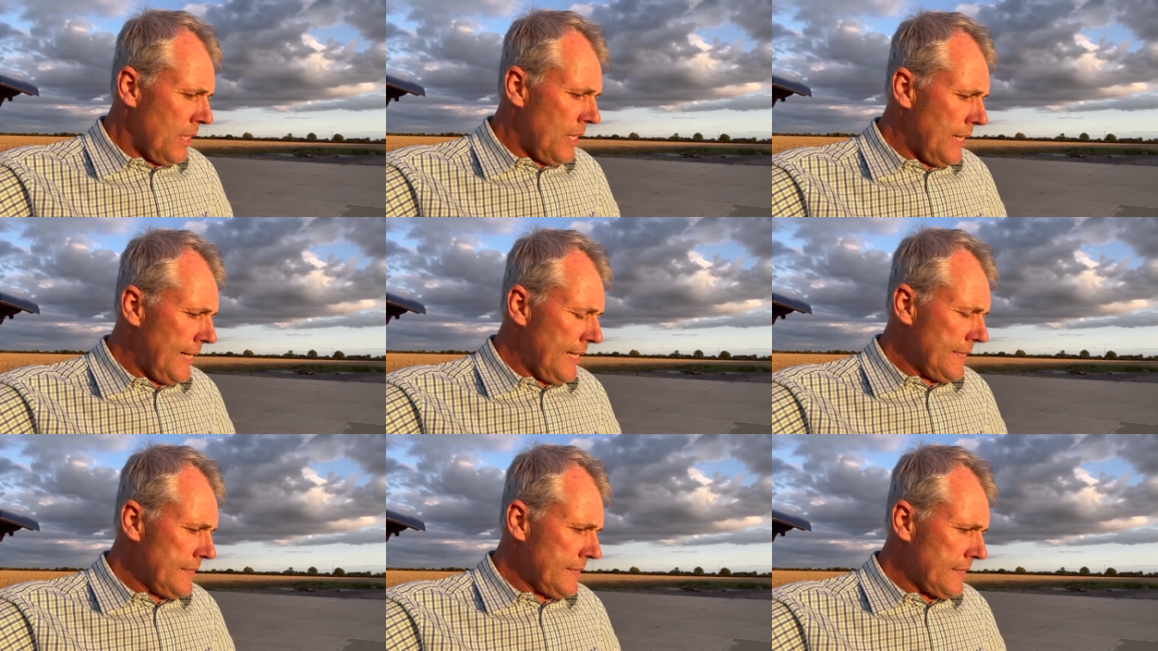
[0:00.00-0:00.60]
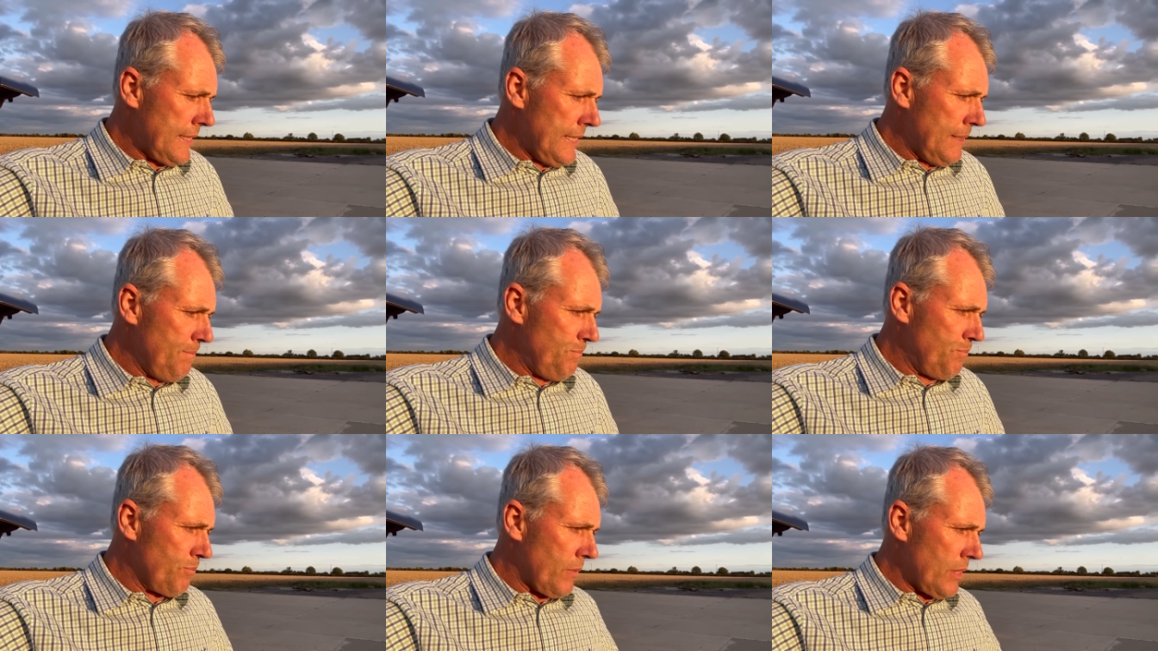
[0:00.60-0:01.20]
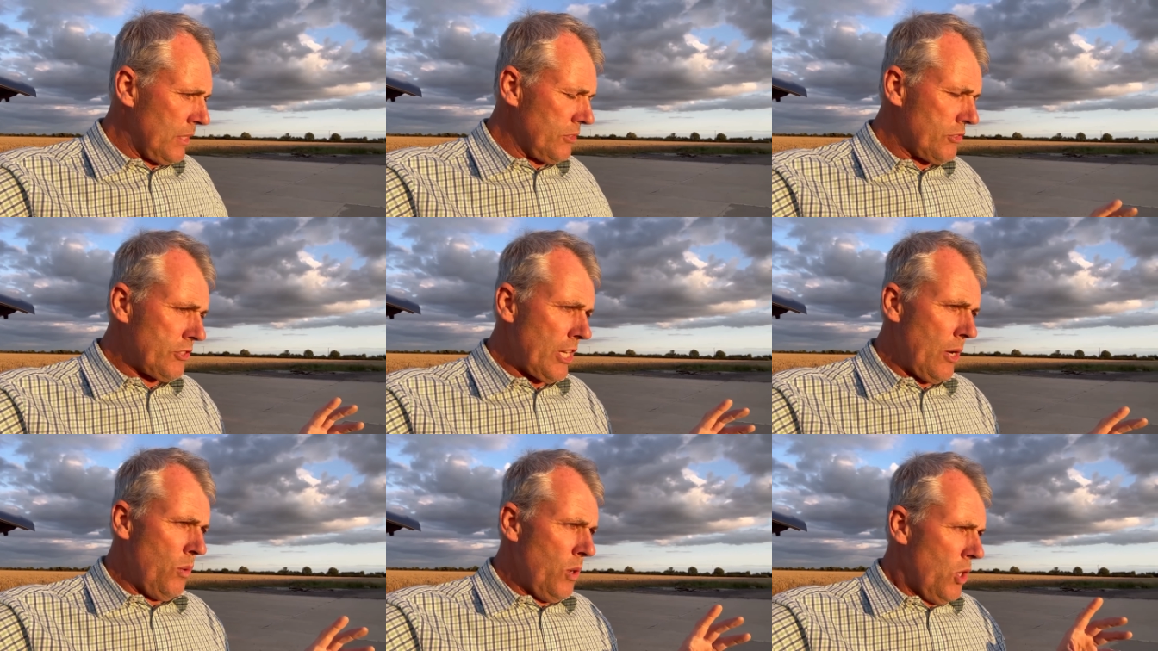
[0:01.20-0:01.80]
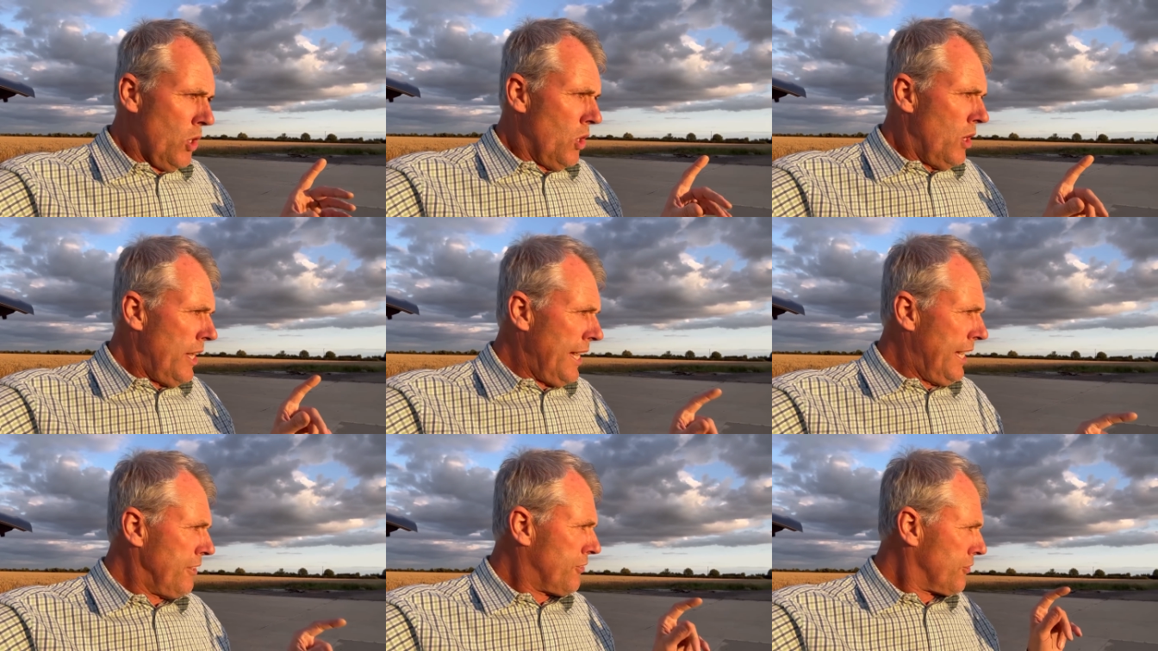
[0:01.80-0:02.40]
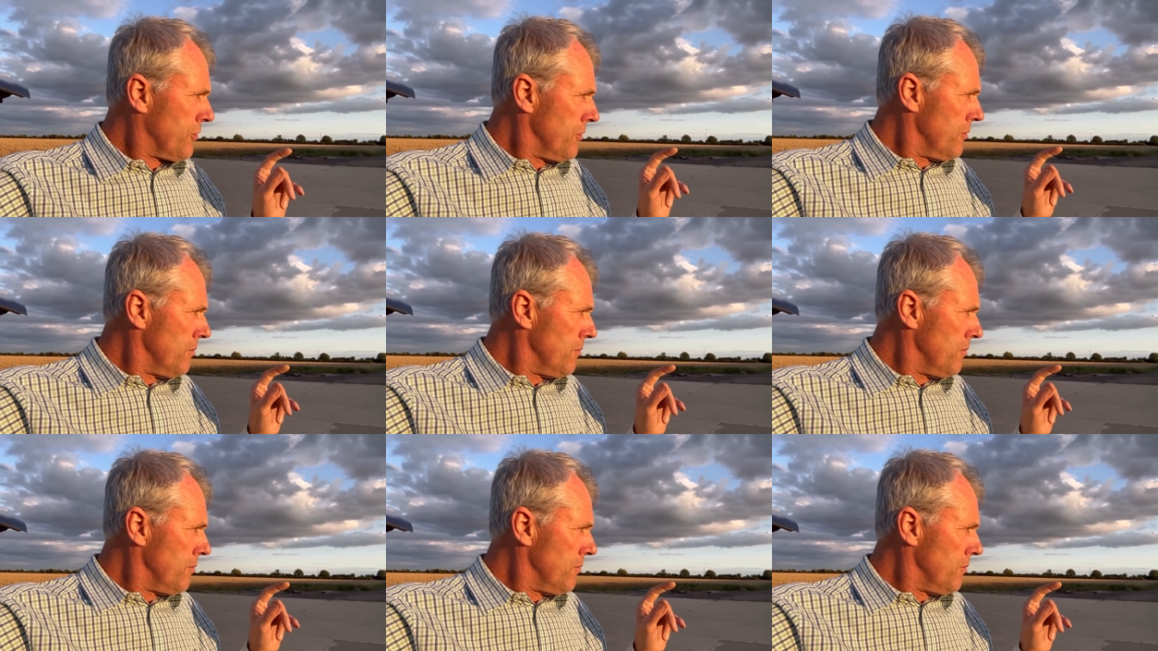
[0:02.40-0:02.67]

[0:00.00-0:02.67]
And um, so it's